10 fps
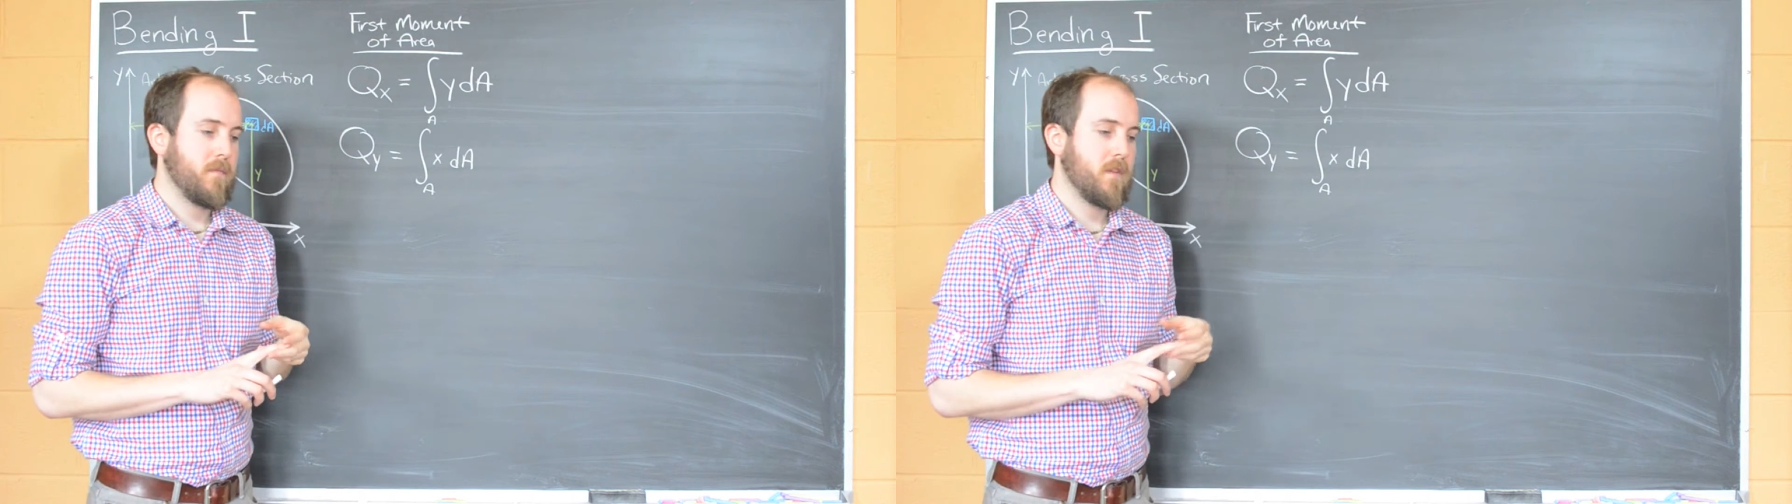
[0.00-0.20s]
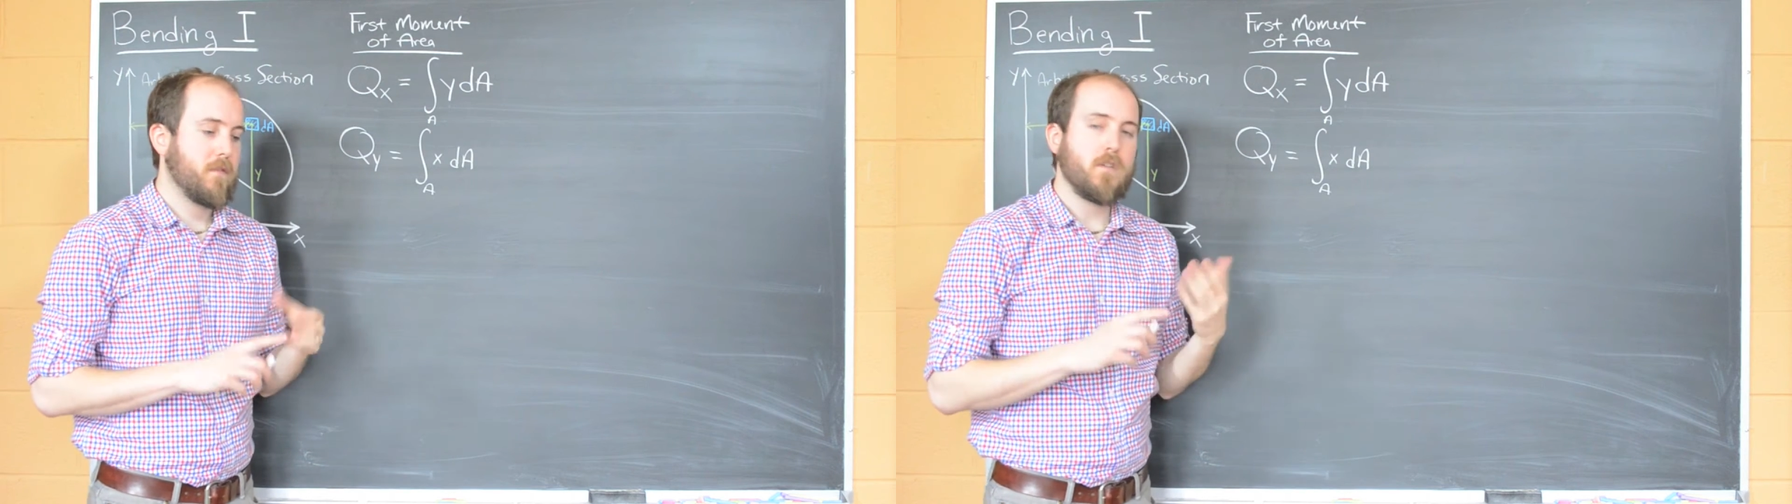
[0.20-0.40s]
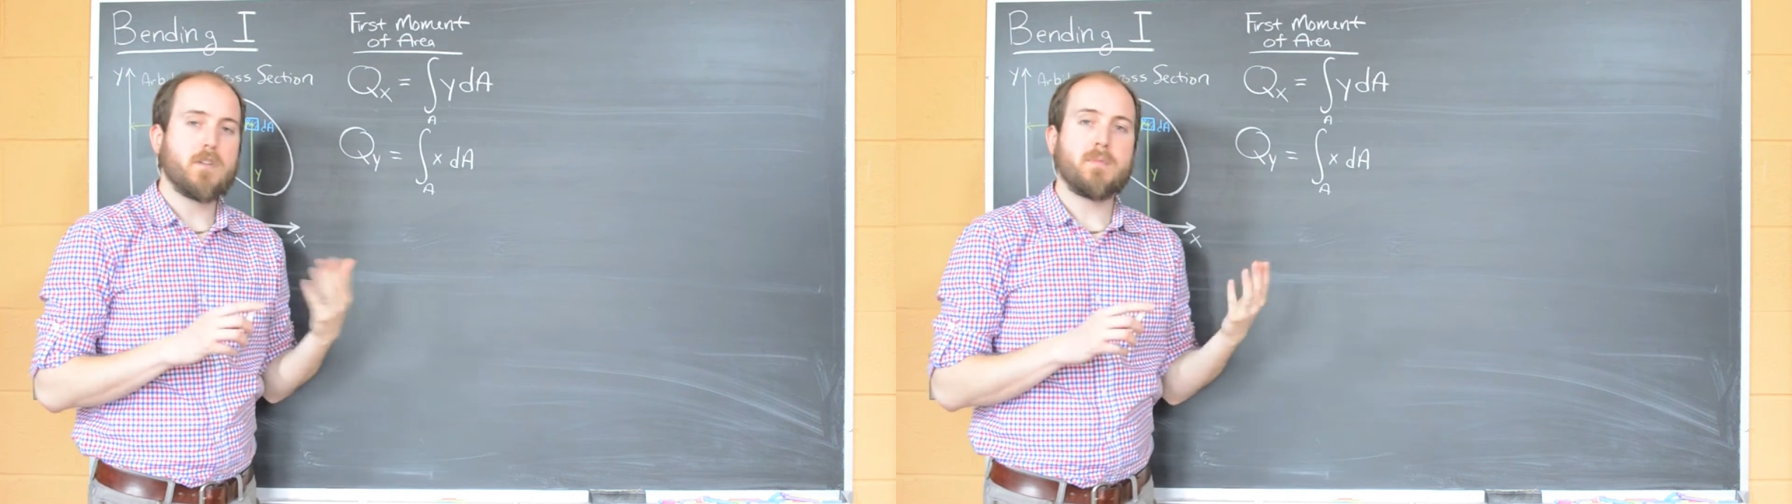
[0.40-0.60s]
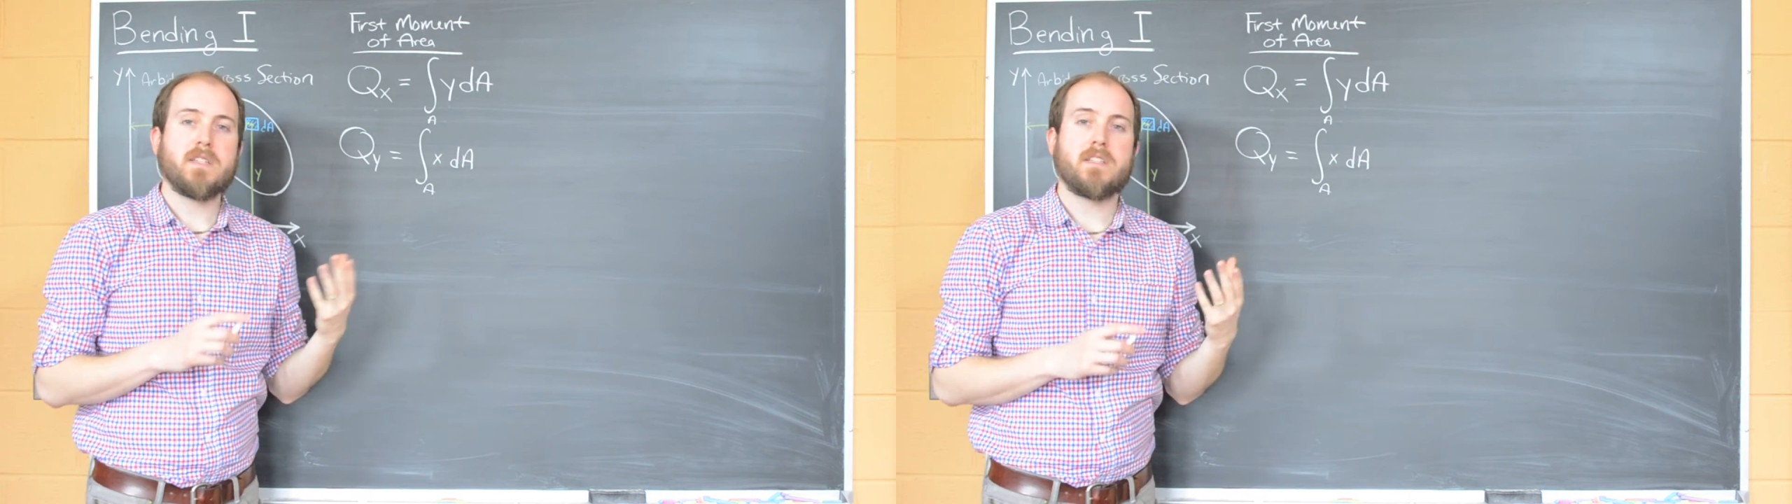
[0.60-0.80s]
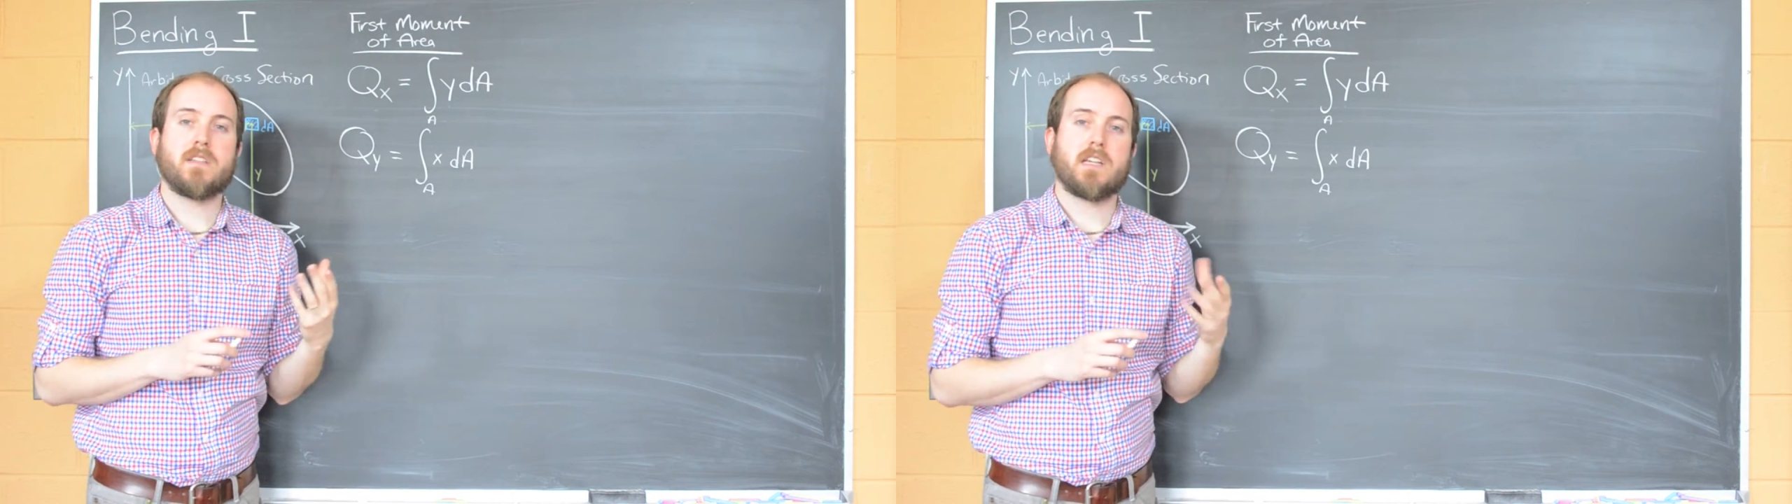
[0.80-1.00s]
The first
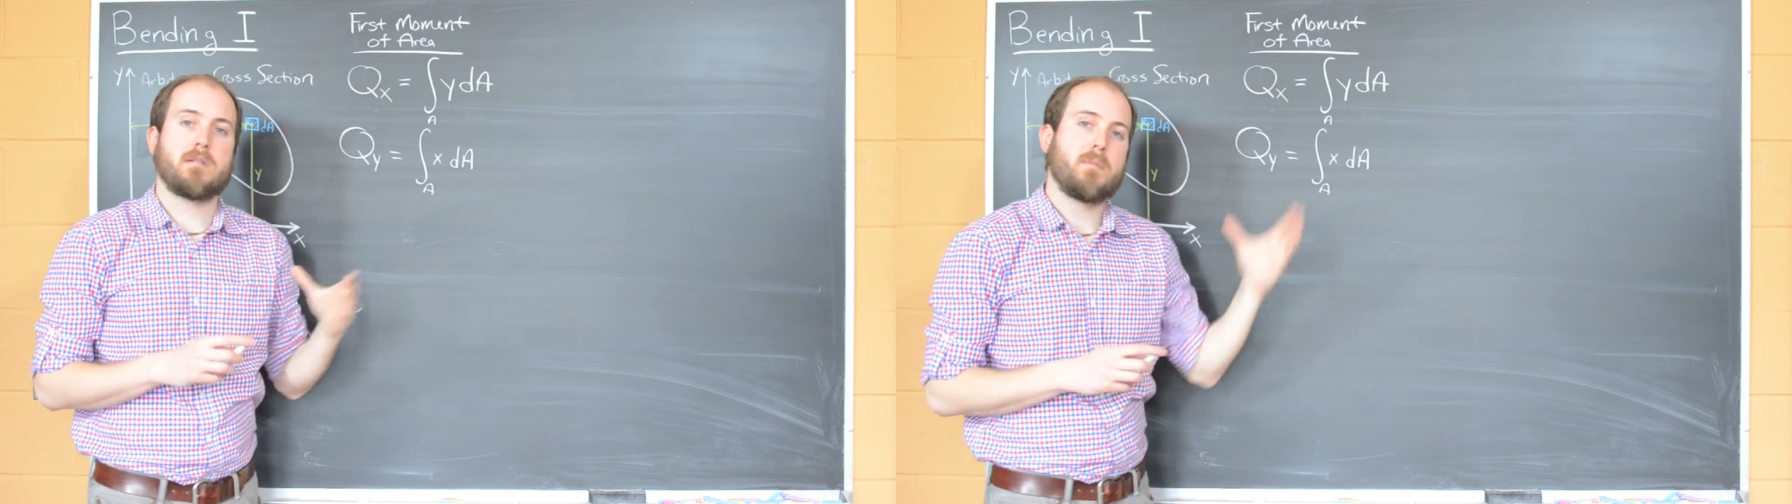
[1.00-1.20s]
place it's going to come